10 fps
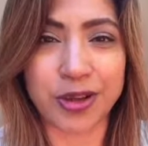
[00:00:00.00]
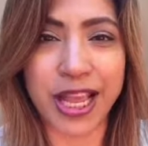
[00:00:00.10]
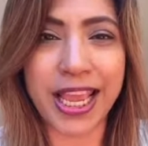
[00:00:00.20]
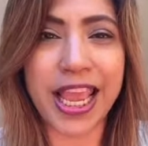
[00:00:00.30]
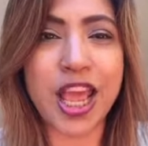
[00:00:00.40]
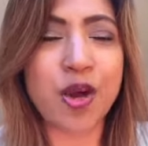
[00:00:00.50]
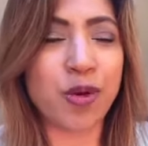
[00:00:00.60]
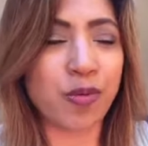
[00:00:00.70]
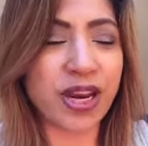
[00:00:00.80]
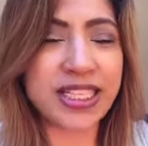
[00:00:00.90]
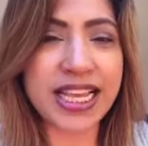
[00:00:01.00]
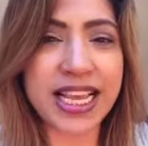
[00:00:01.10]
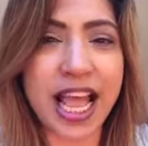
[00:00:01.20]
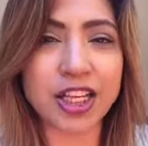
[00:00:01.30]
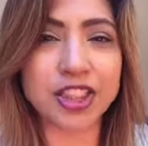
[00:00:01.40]
Okay, we want to take
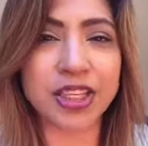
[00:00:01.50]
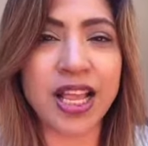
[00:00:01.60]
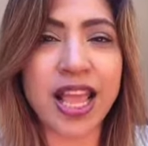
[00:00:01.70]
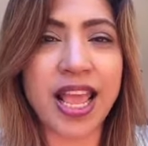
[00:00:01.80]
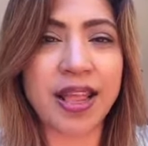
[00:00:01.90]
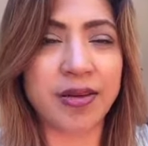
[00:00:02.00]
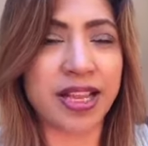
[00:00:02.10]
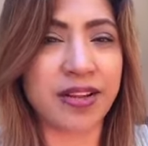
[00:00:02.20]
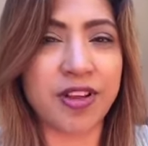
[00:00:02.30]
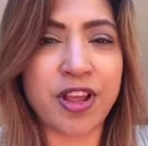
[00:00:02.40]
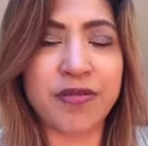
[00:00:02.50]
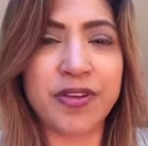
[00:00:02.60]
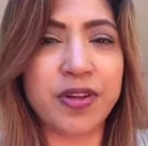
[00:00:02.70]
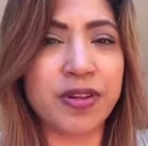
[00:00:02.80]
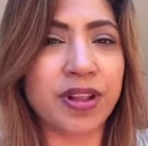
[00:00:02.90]
action and then
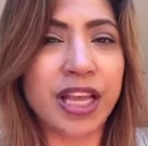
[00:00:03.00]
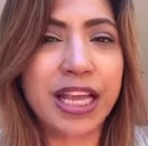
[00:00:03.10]
feel